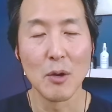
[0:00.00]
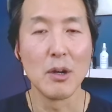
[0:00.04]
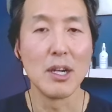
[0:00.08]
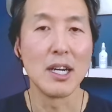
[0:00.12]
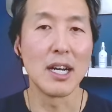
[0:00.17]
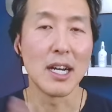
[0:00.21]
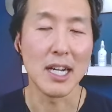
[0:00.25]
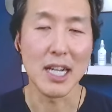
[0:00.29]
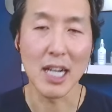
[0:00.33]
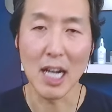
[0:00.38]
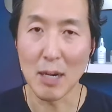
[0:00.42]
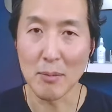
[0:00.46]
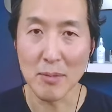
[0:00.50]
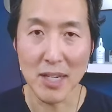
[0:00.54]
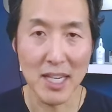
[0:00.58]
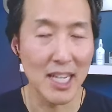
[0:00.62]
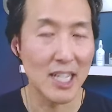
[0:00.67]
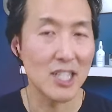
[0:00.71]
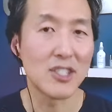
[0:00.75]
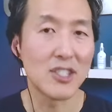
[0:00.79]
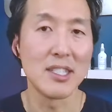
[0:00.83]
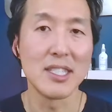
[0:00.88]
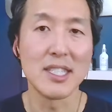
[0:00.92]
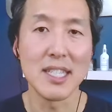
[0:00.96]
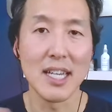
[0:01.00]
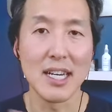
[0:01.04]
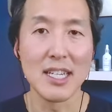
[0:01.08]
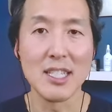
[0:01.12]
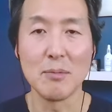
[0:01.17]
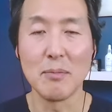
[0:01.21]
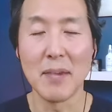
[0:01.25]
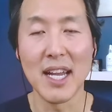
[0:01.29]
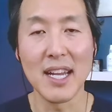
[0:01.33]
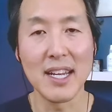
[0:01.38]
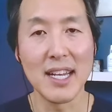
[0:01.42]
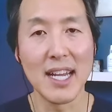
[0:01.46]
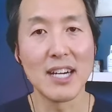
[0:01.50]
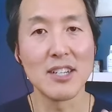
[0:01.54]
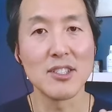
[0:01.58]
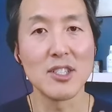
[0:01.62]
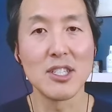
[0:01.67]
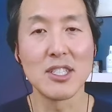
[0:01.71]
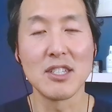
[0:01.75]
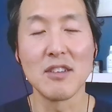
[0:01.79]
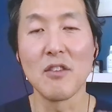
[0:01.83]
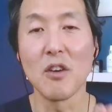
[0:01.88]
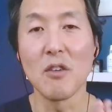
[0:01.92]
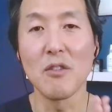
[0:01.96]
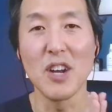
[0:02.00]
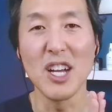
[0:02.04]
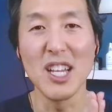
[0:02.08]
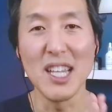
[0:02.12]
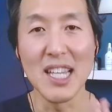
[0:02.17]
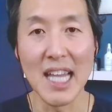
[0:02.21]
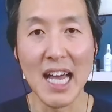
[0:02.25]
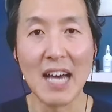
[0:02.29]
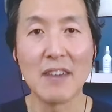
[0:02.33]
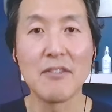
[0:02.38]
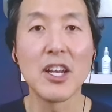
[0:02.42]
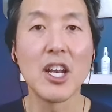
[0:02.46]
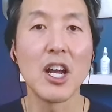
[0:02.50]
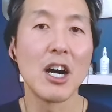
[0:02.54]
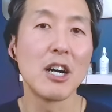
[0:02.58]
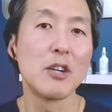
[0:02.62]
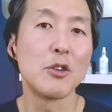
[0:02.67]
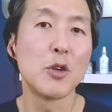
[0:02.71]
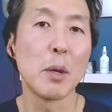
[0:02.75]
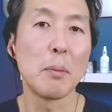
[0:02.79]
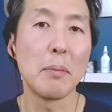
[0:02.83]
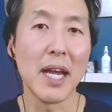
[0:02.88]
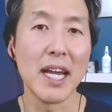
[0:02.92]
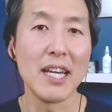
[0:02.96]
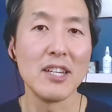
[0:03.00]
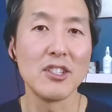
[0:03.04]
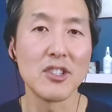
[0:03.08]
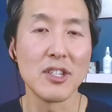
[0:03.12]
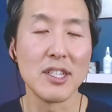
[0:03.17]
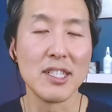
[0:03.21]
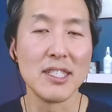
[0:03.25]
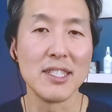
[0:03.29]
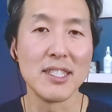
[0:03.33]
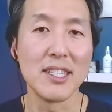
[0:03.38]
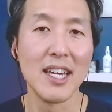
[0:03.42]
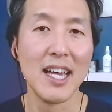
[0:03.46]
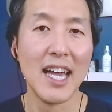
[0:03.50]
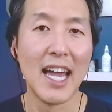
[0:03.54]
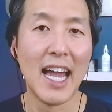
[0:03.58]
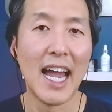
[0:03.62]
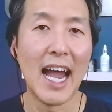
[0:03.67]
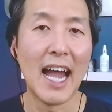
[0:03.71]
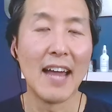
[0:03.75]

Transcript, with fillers: a combination of studies, meta analysis of over 1,100 patients,